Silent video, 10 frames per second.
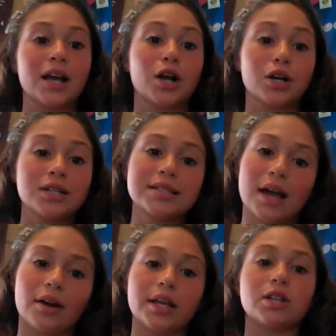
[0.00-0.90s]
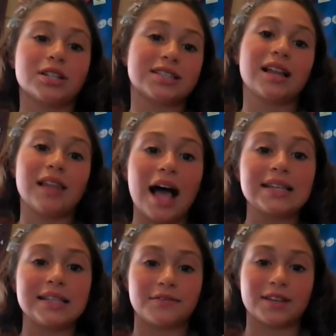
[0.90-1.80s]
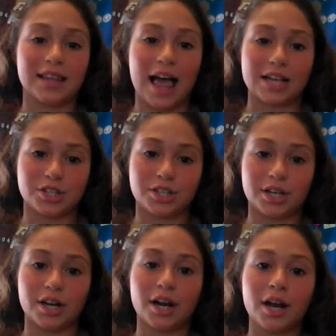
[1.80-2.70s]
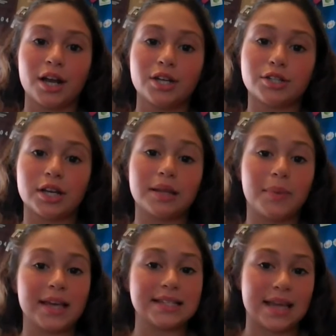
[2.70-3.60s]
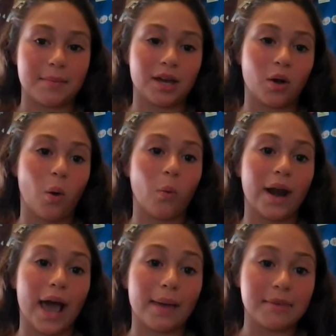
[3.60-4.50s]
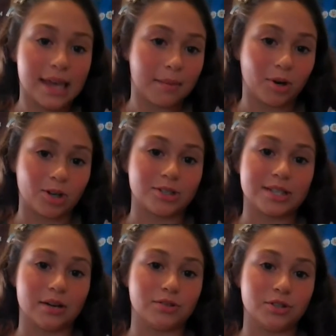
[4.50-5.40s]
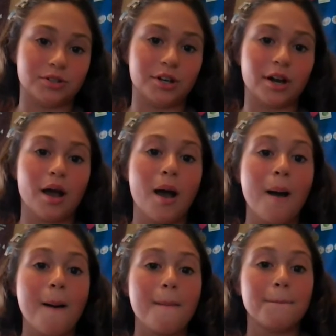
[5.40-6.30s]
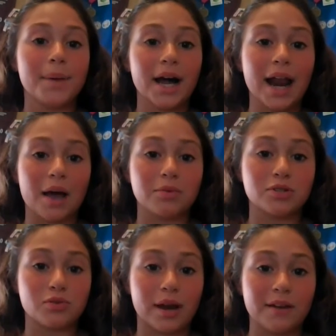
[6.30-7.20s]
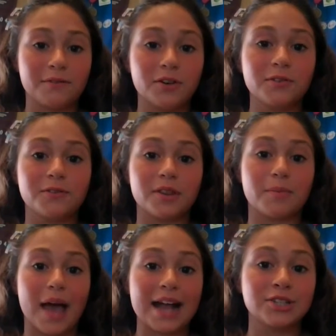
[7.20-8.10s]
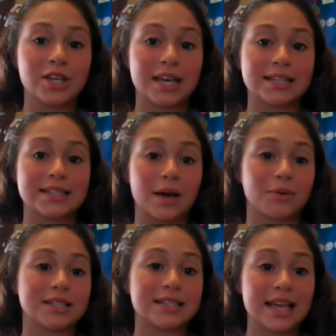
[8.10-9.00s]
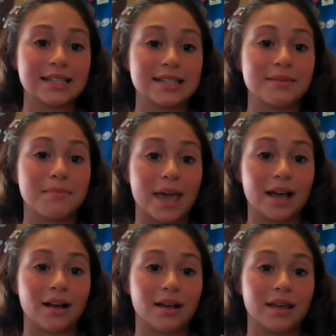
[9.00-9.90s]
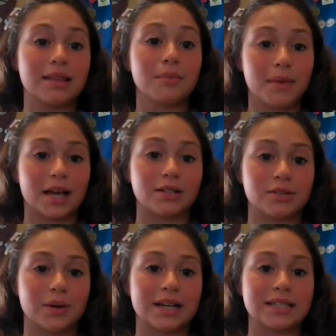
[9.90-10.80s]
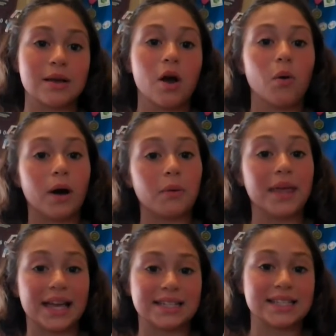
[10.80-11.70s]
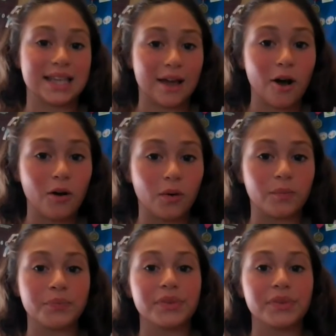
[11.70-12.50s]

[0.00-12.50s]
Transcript: Girl Scouting looked a lot different last year during the pandemic when I became a Girl Scout junior but I was grateful for the badge kits that were sent to the mail in the mail to us while we had to stay home.